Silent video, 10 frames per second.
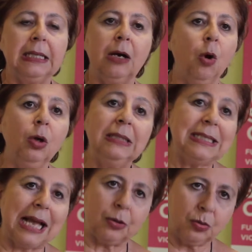all these
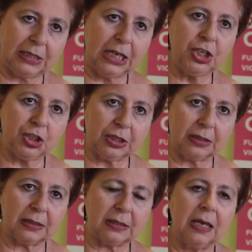
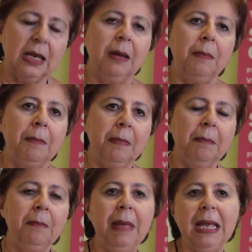accusations
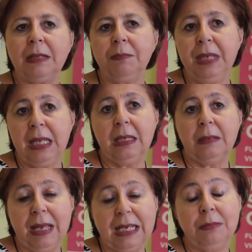make
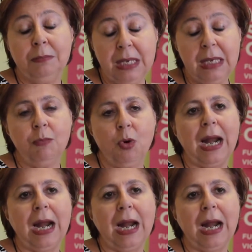me more